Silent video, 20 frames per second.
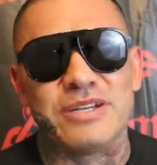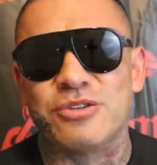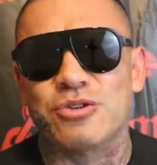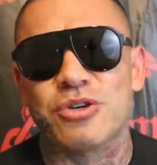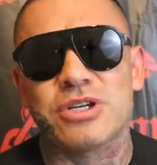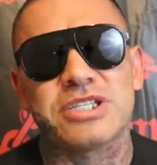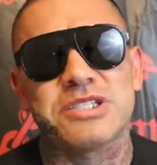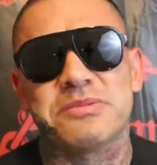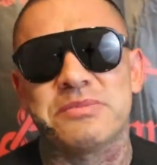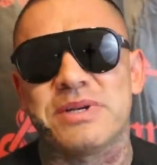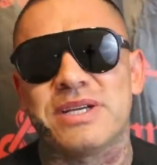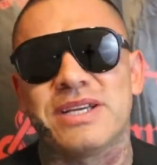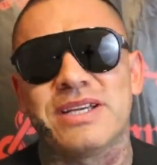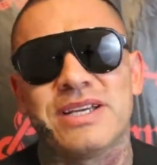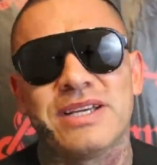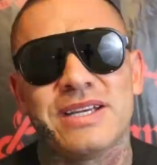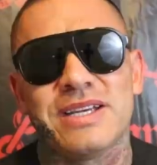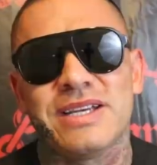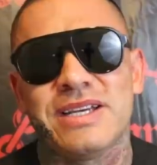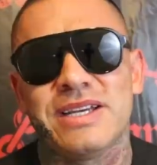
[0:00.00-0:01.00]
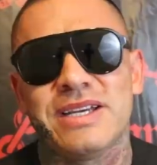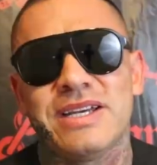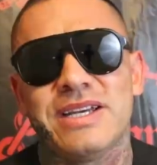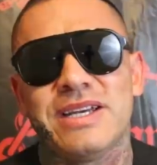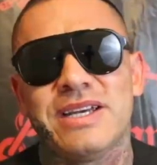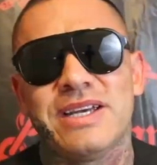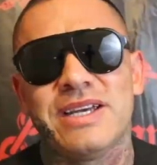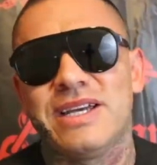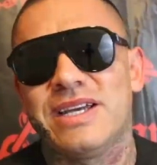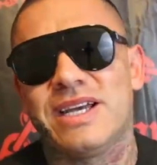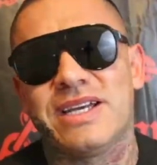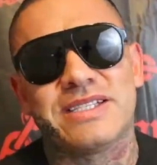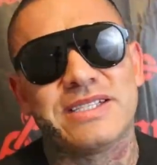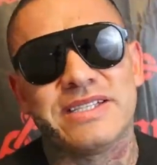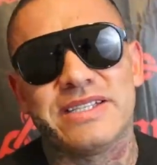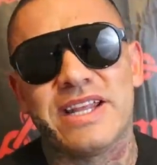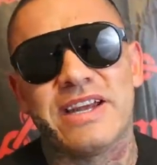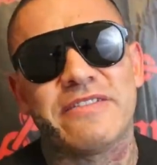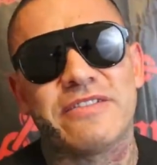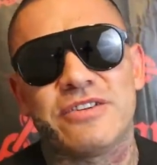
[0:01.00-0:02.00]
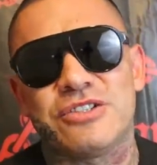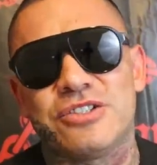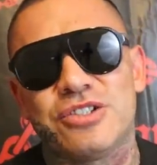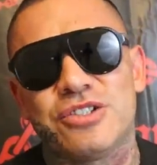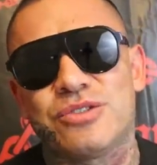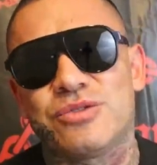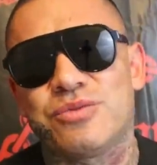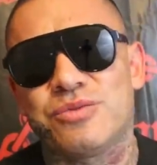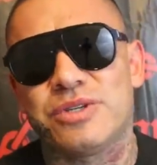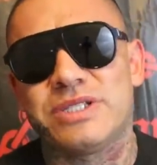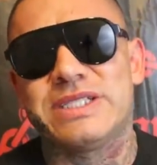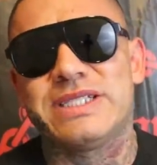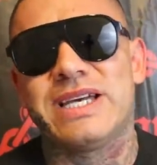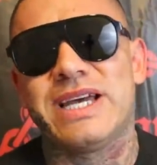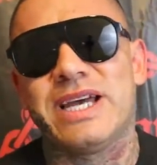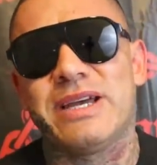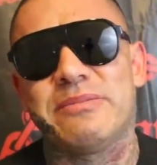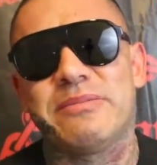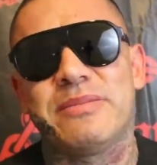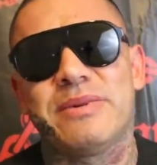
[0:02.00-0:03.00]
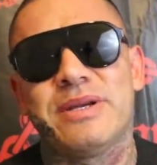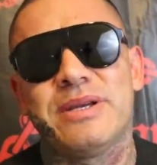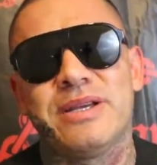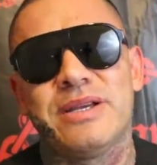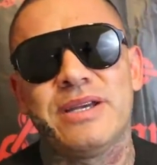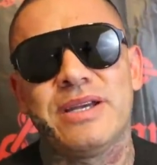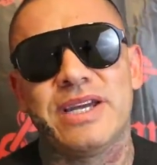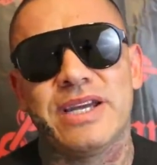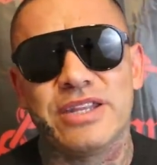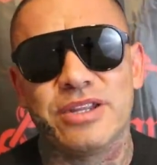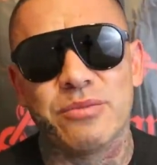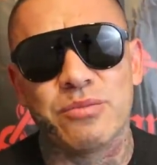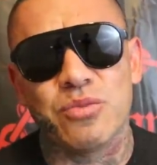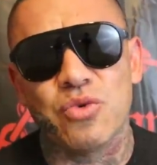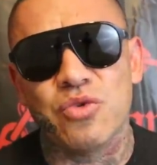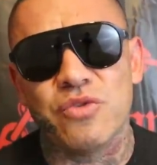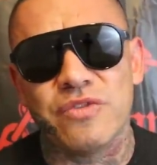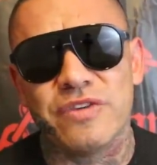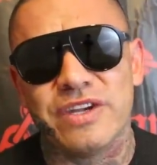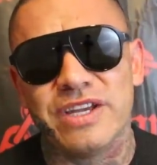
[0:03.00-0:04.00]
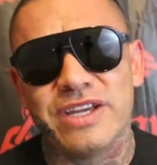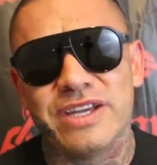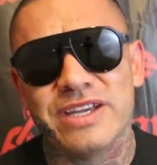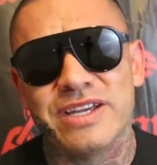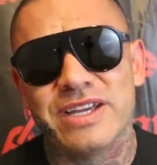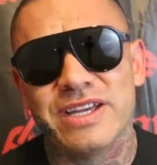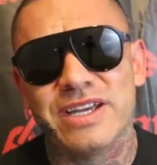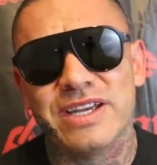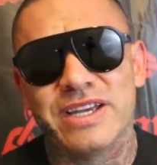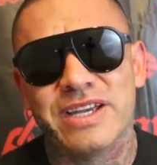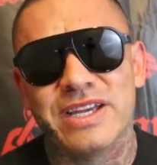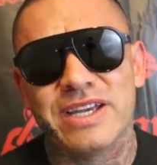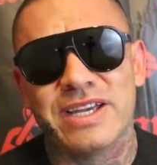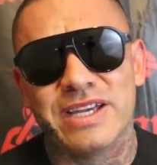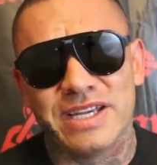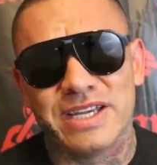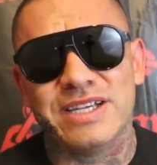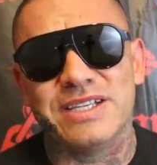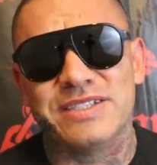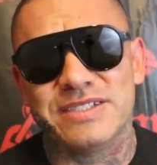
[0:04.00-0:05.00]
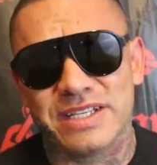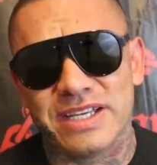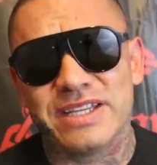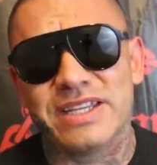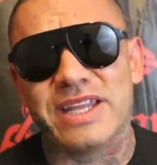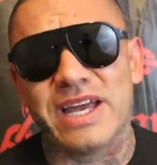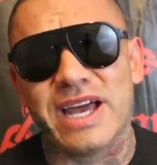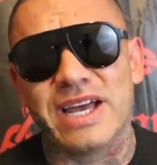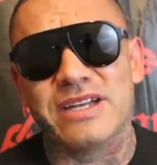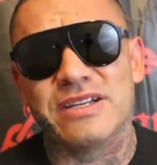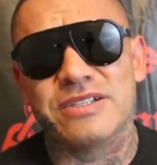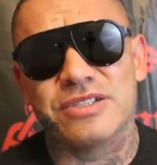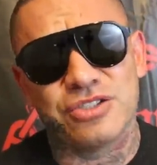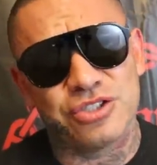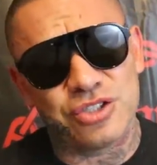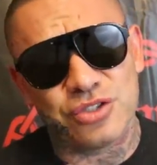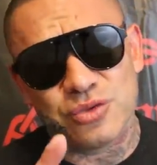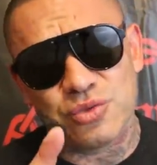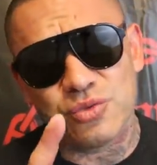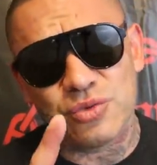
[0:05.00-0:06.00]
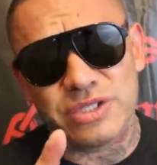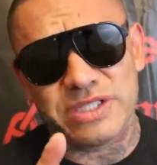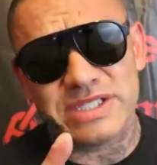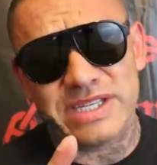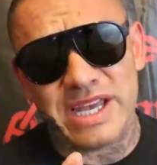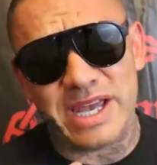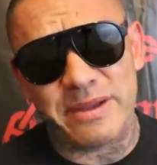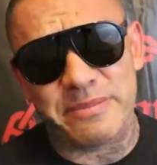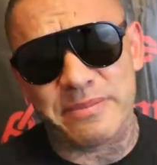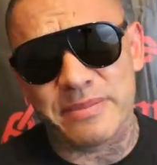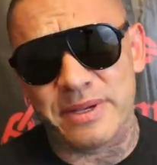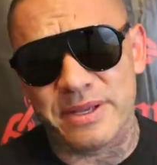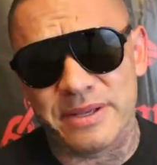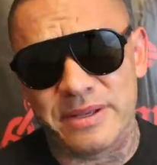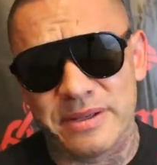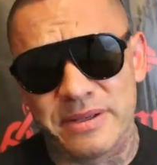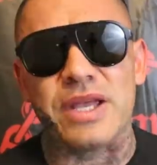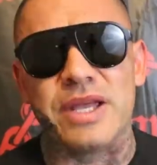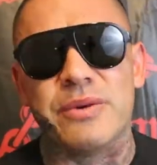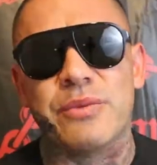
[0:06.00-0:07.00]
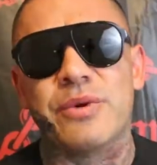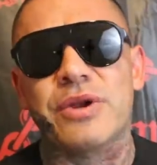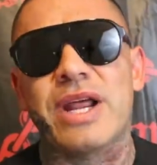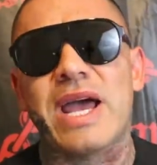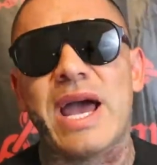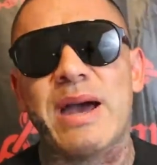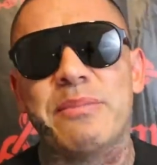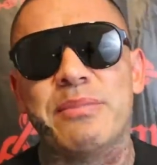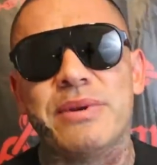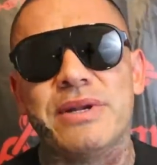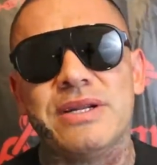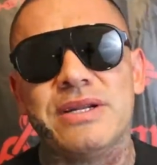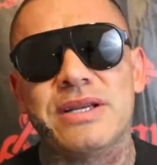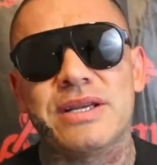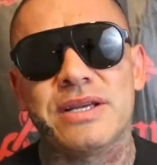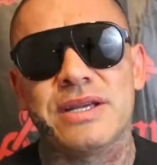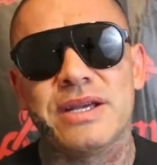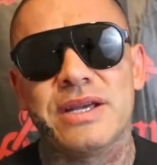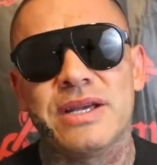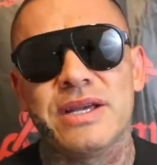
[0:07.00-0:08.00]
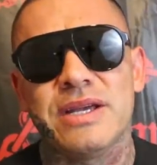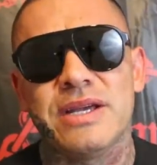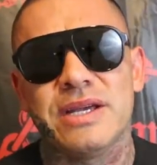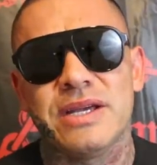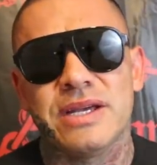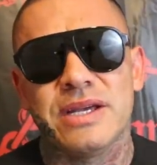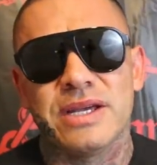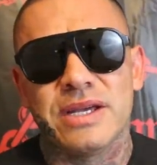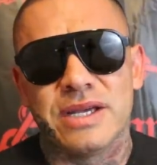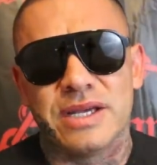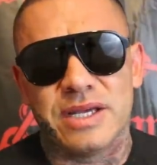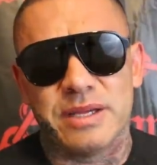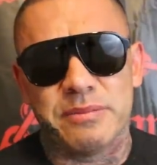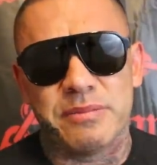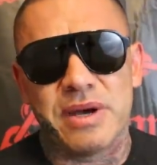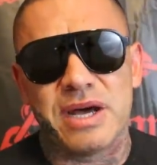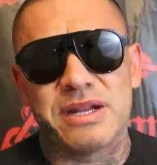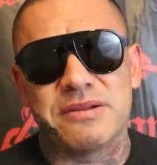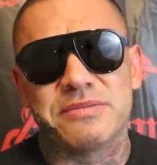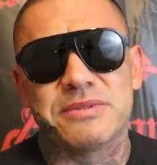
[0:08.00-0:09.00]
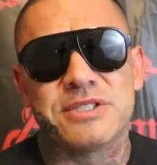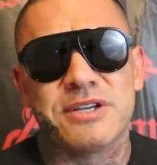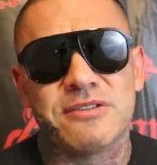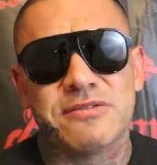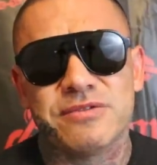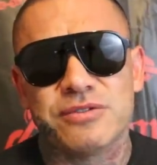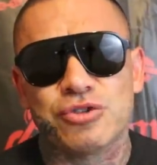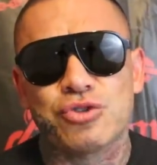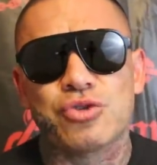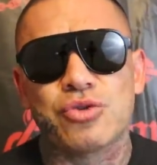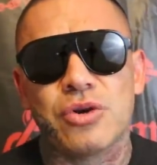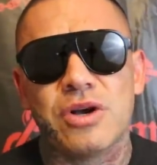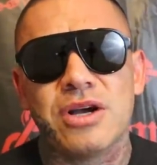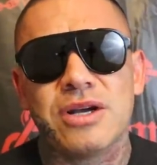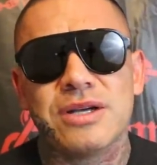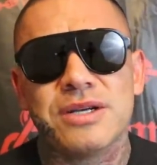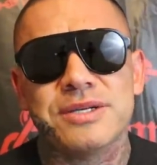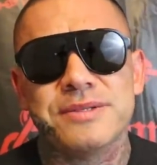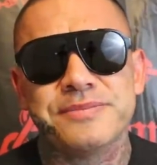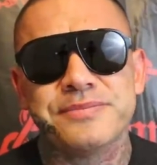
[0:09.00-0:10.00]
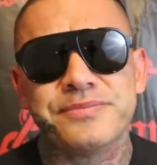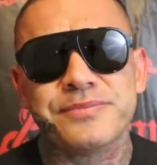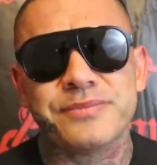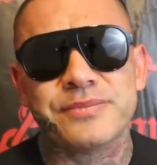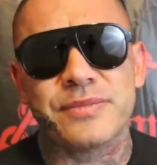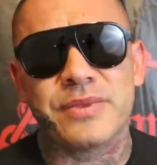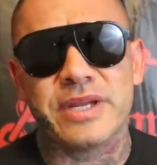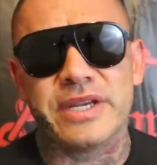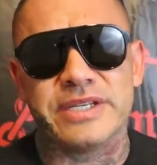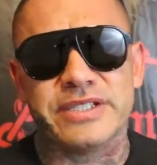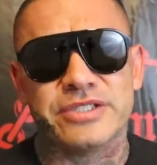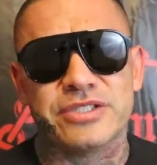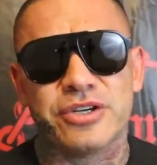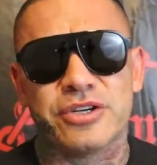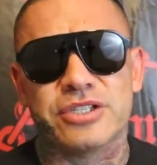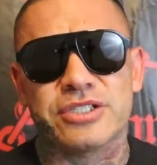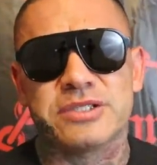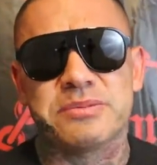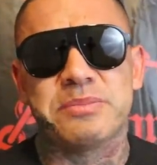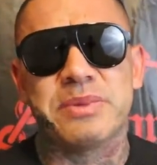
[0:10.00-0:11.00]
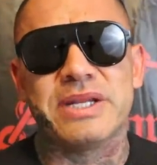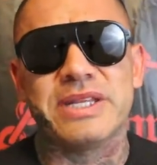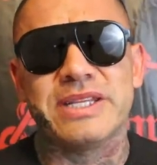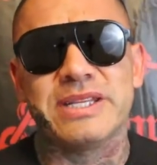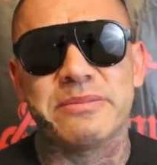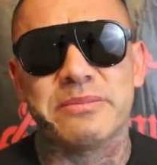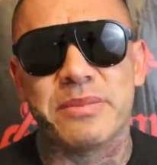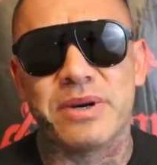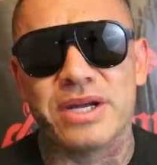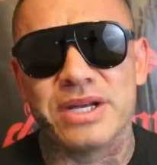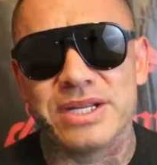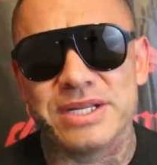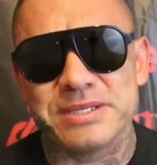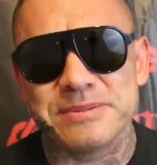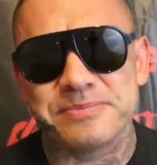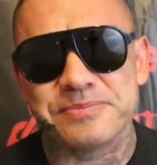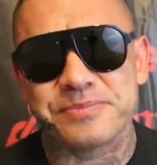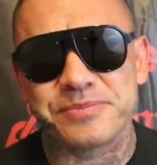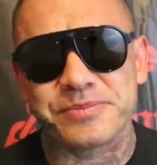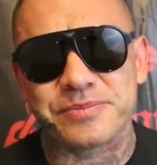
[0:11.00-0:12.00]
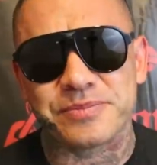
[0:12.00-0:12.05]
Trust me, it's never just one time. In the movie, he said that, just one time. And what happened? He bought himself a truck. He started spending money,